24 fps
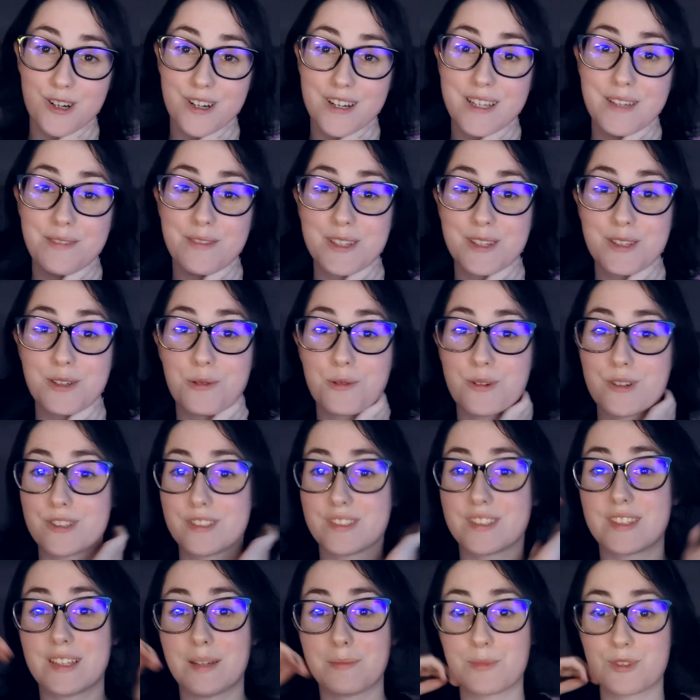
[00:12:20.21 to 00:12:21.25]
even though we're
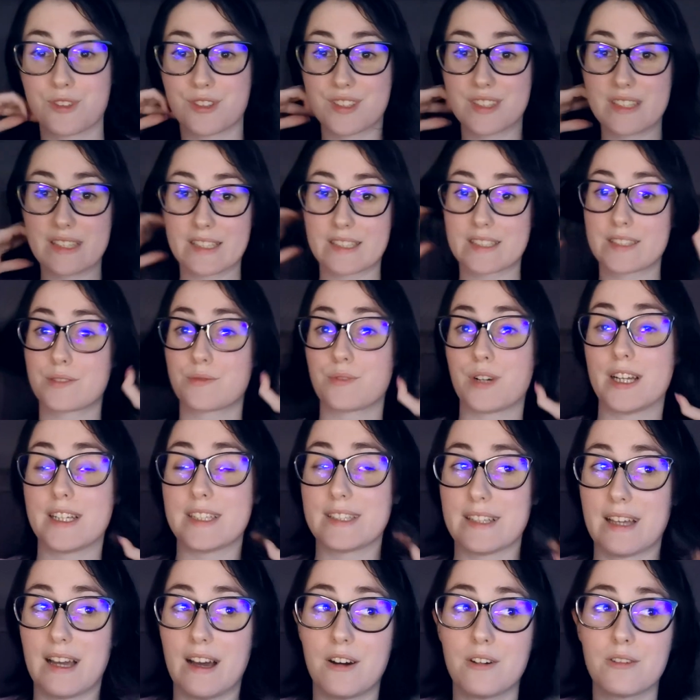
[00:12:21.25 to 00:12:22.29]
December 6th
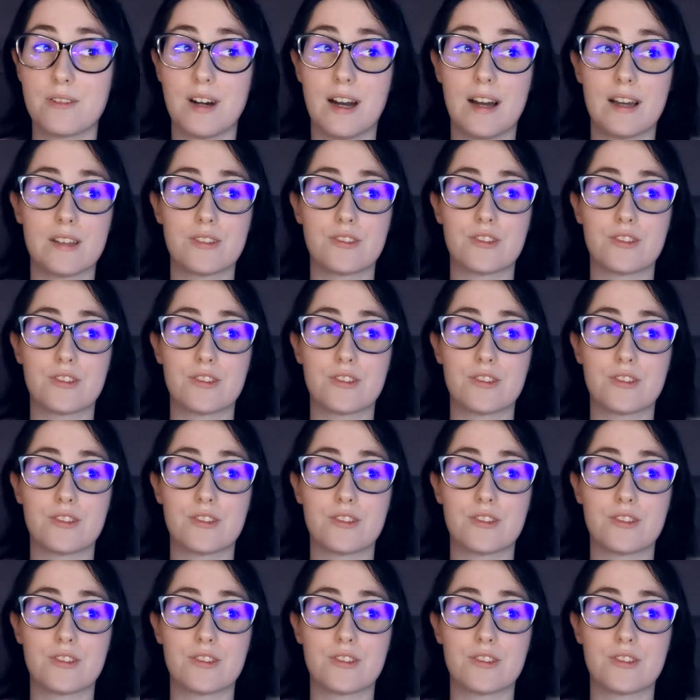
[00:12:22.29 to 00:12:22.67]
right now.